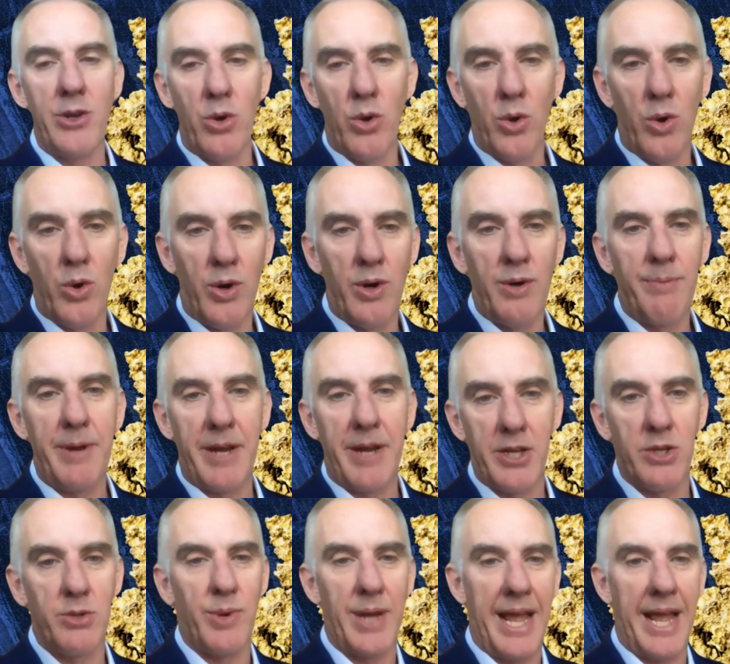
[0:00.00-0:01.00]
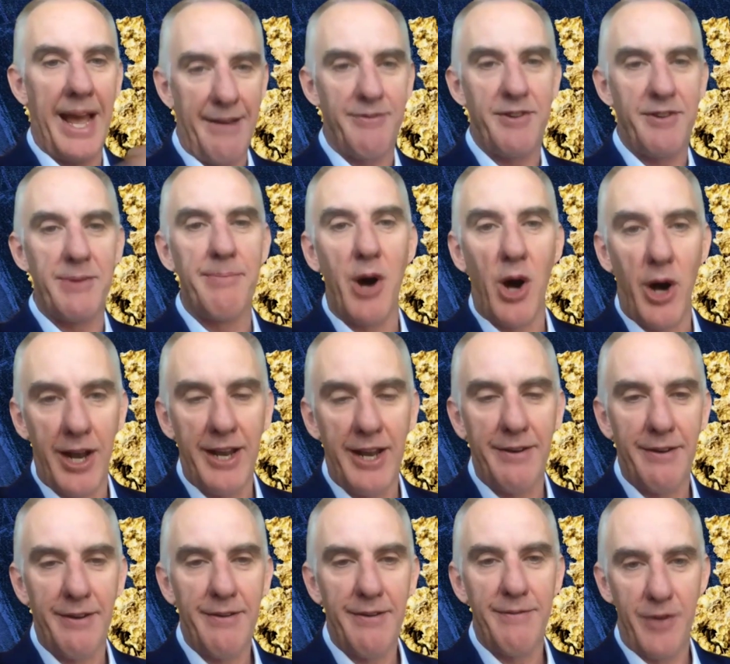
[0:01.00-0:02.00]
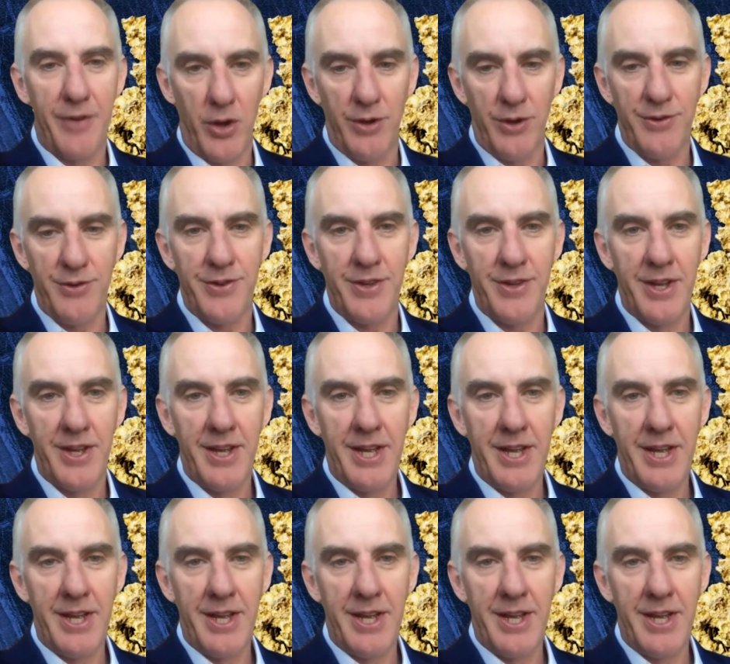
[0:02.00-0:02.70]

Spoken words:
ore because we have to mine it first.